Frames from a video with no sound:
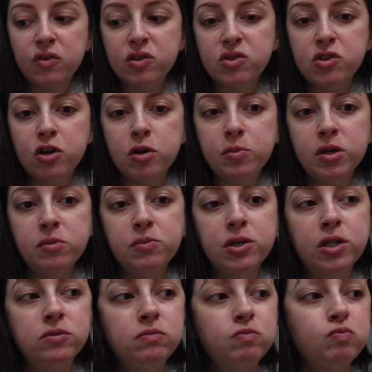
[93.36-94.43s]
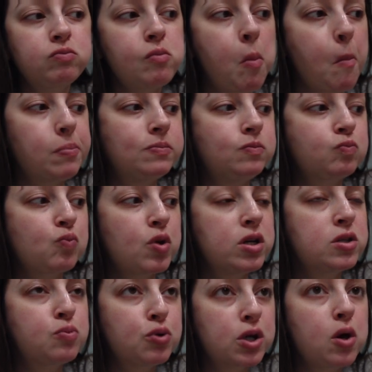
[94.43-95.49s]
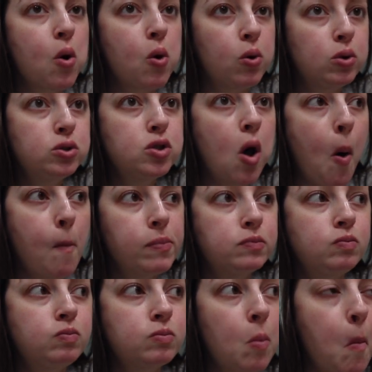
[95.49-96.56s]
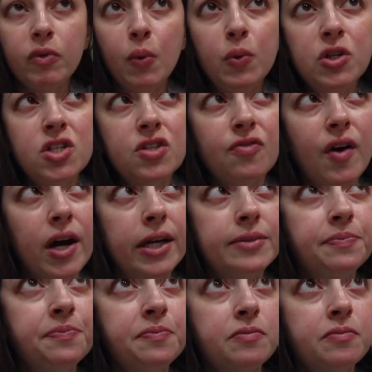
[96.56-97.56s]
This Airbnb is pretty old, which is fine.